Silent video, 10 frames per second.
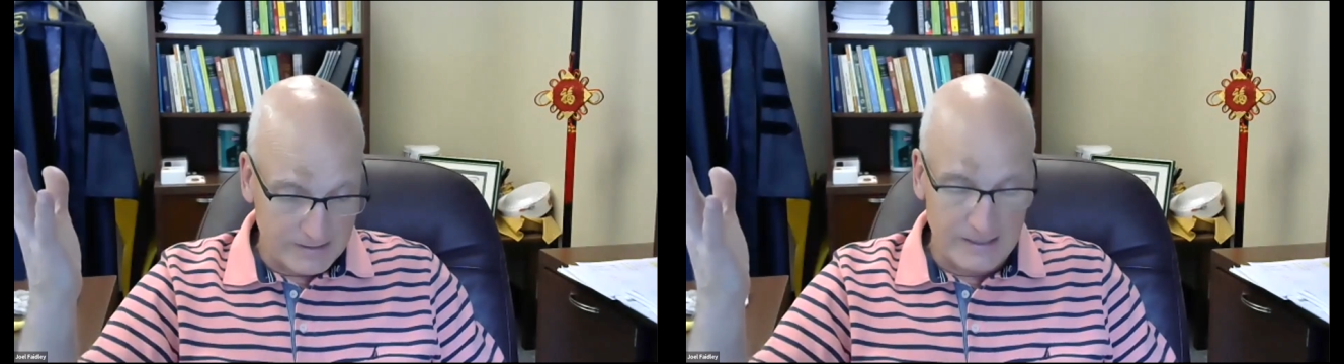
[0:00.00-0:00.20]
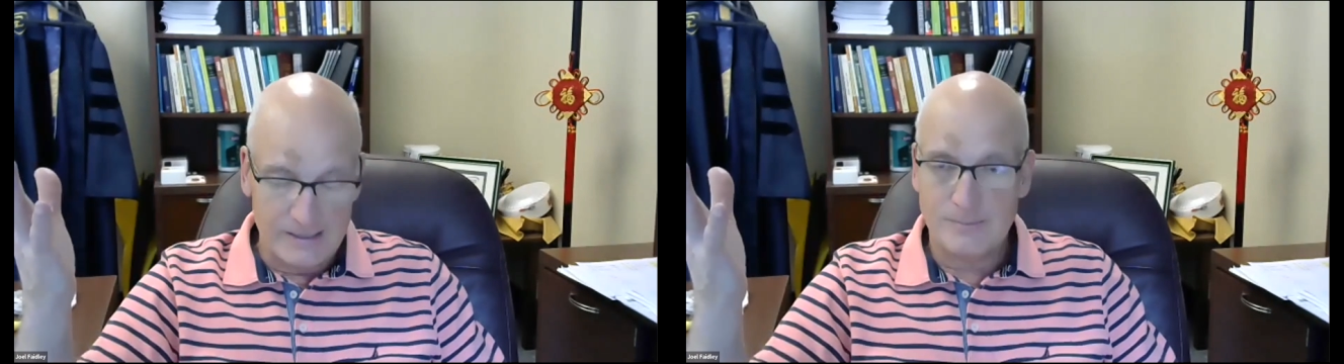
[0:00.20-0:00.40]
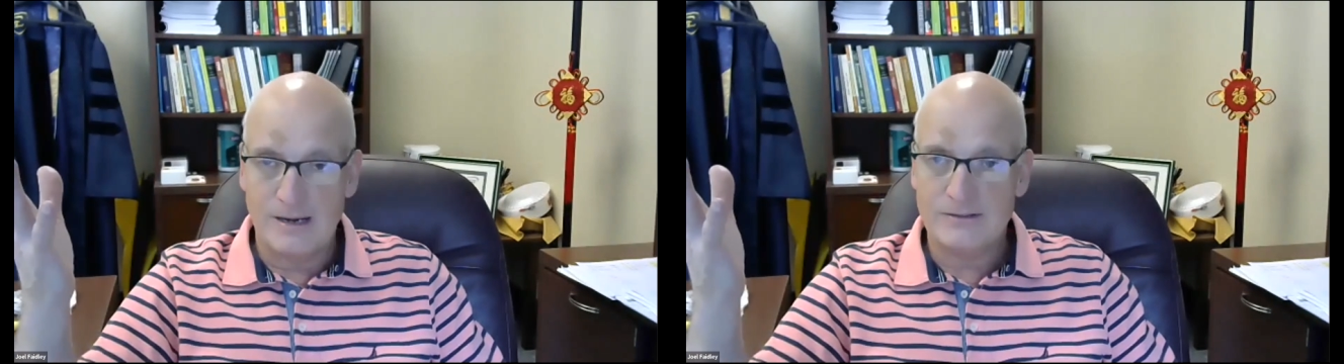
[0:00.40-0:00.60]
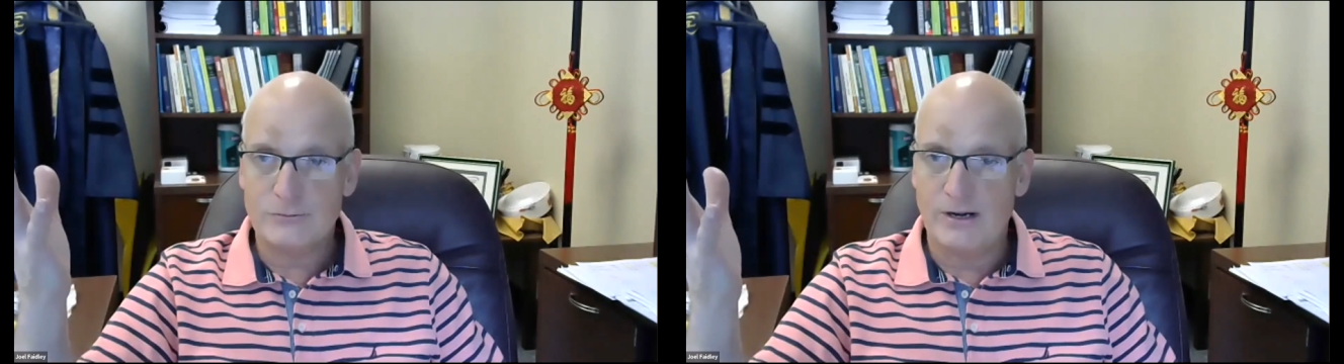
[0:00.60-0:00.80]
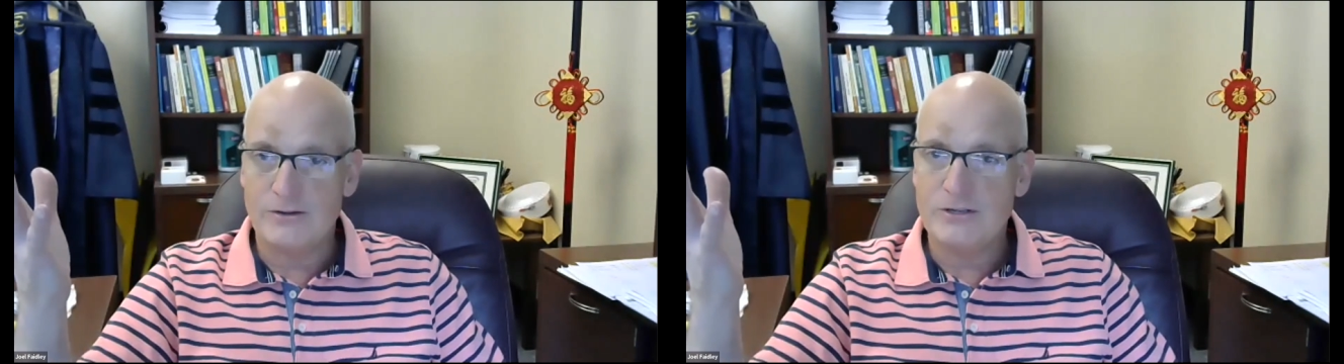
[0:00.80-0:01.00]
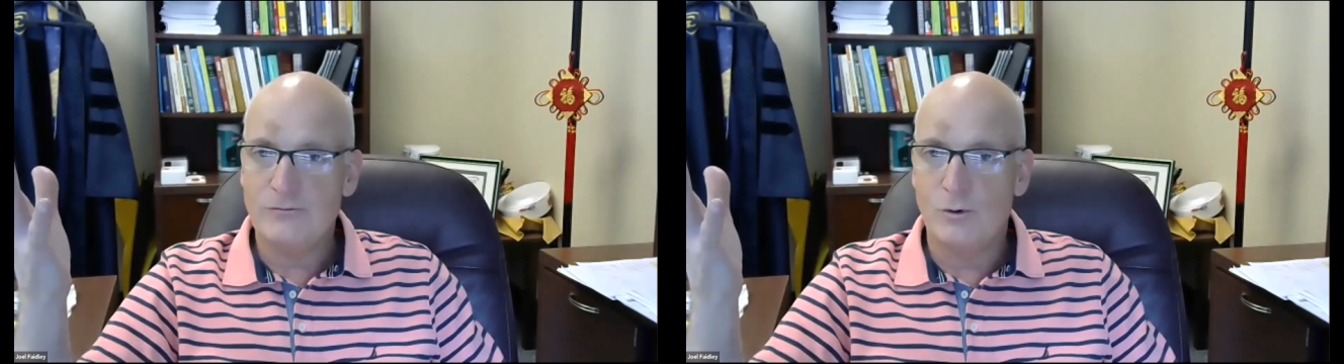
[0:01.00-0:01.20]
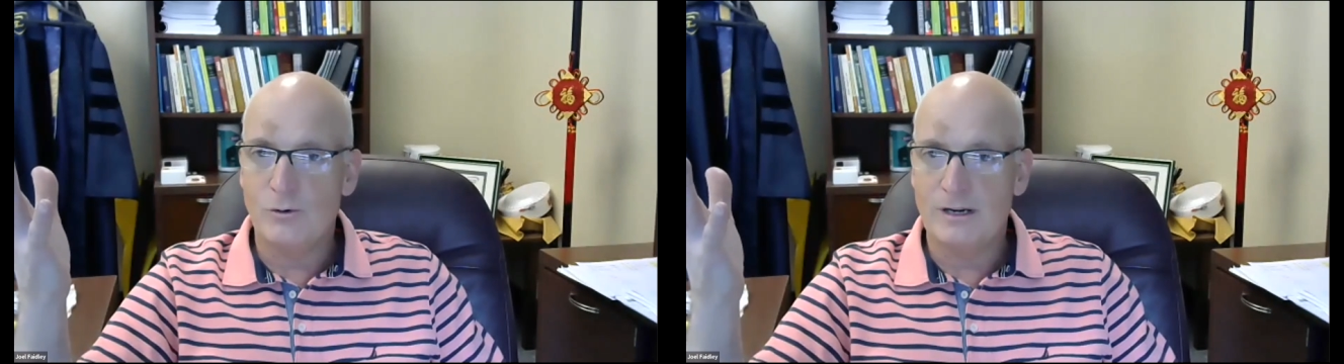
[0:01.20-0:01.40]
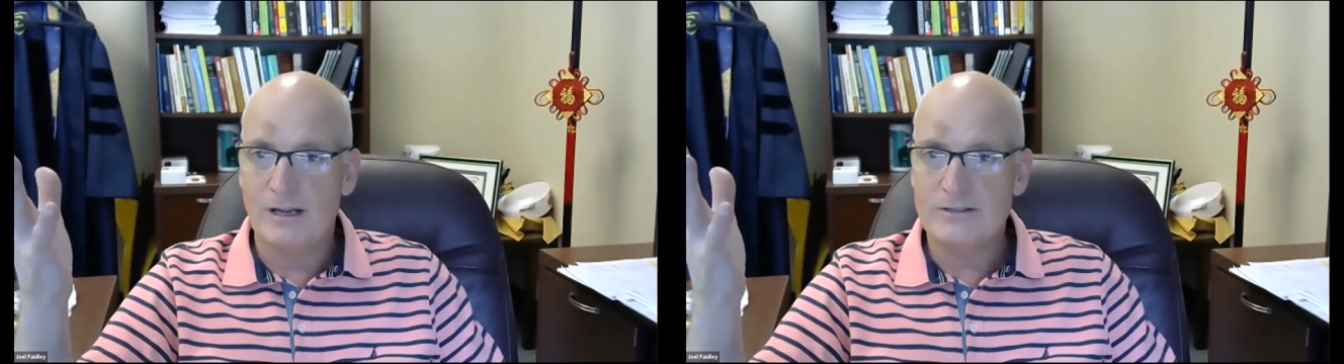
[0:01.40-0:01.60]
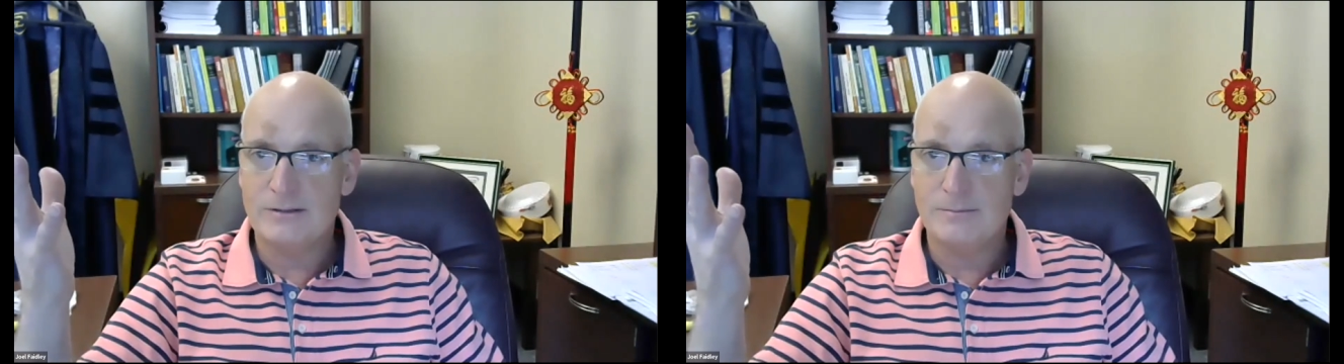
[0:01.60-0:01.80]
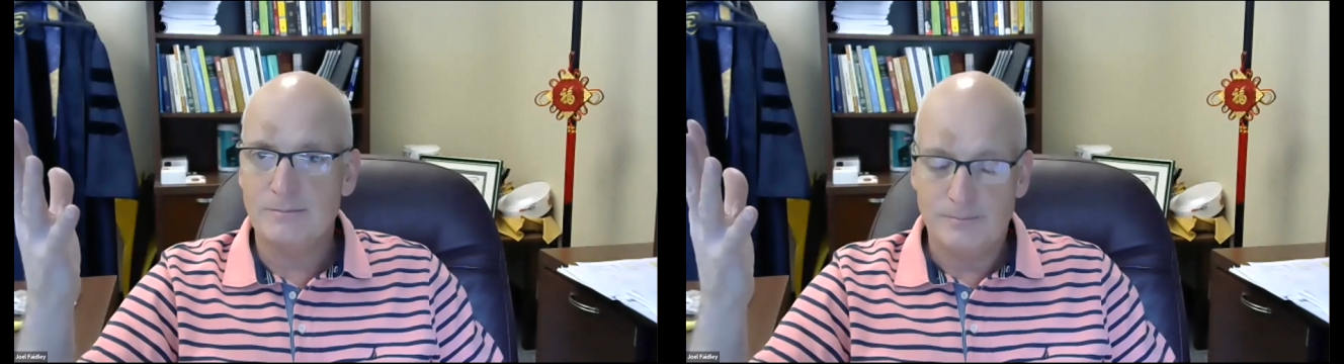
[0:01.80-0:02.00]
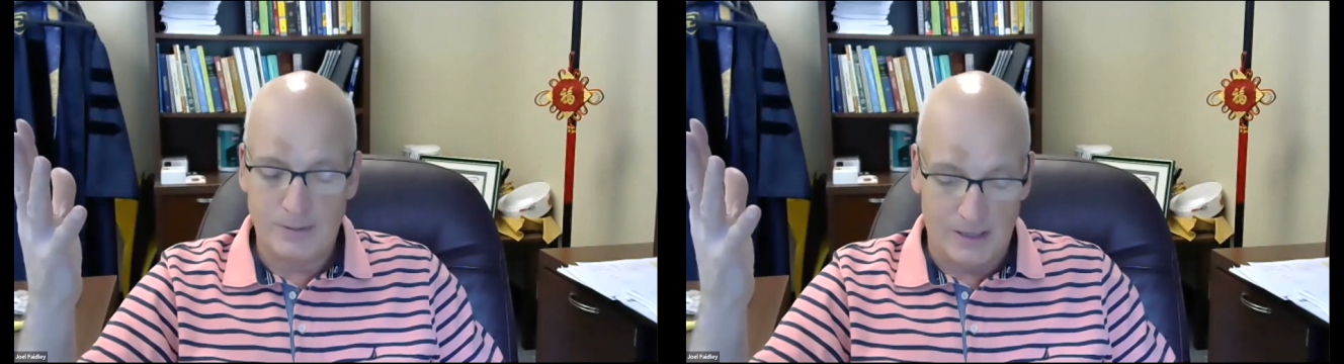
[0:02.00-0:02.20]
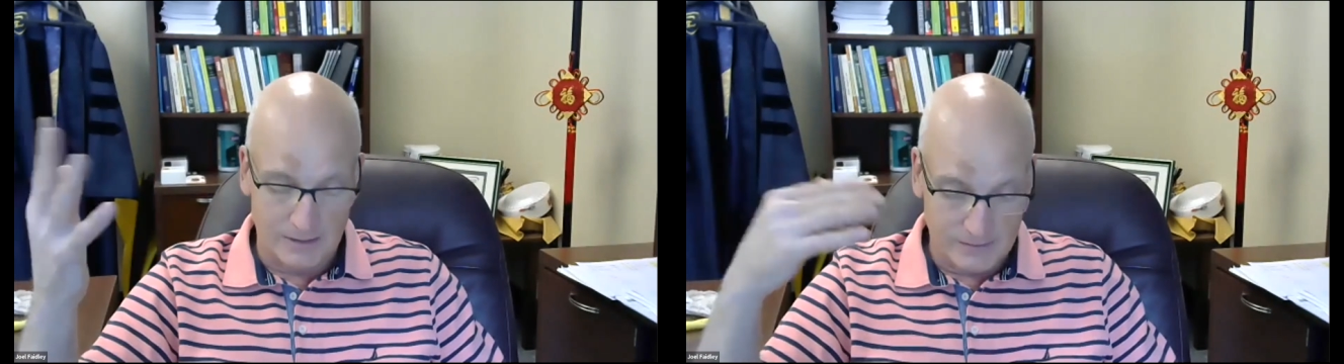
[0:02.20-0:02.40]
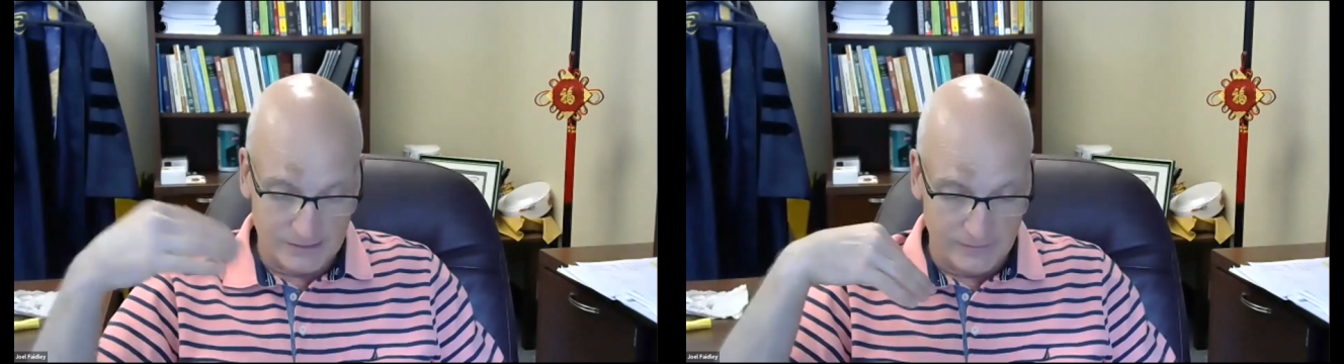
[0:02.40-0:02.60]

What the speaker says: begins by strategy formulation, policy